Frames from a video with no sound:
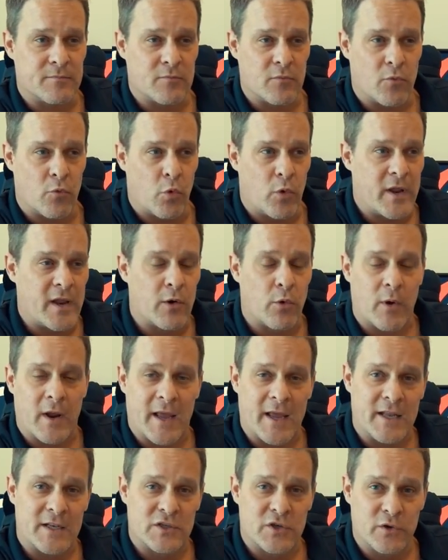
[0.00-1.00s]

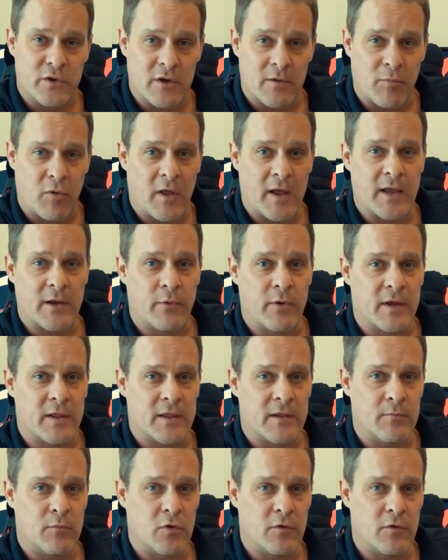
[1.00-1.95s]
rearrange who they're playing with and